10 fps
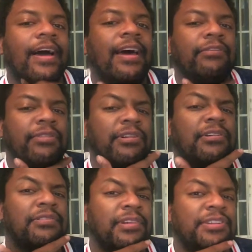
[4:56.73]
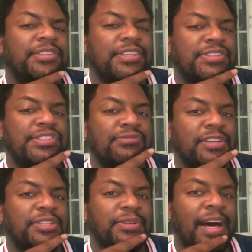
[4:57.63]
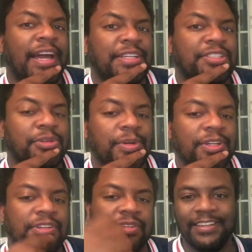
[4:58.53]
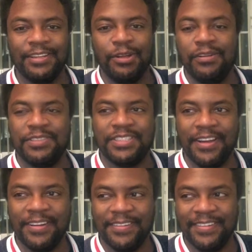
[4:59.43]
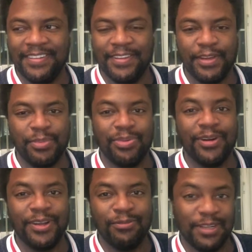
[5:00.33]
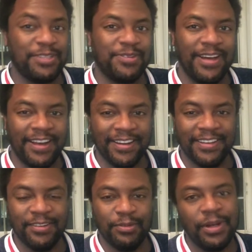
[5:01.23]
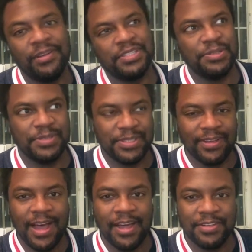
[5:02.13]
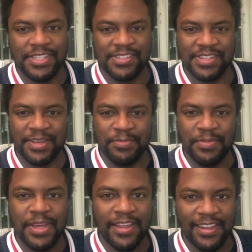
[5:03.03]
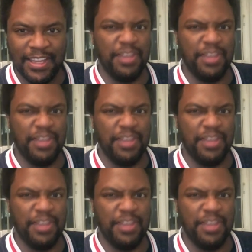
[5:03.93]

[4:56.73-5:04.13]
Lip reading: I don't know if I trust this rental hottie so much. And all of a sudden, a pretty rental hottie, well, she was still hot. She just came, the